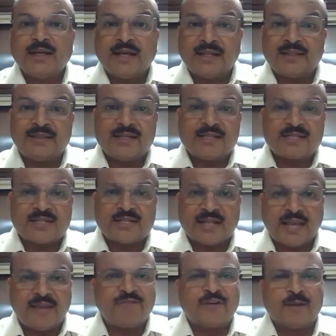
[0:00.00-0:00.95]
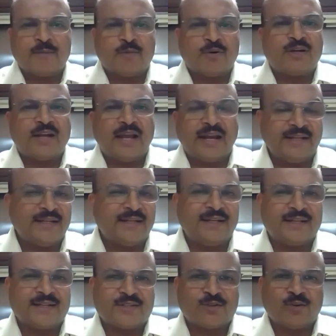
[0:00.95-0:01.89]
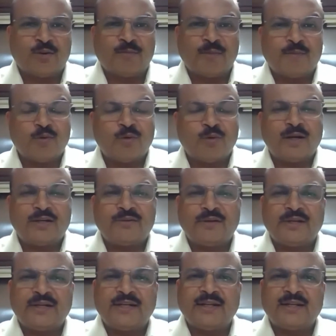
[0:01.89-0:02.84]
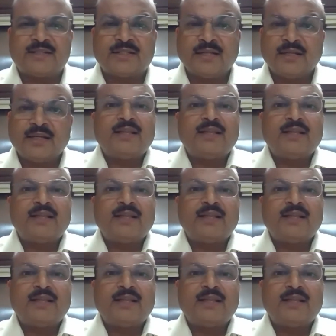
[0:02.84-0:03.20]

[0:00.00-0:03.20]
And this time frame on 90 days or maybe 120 days,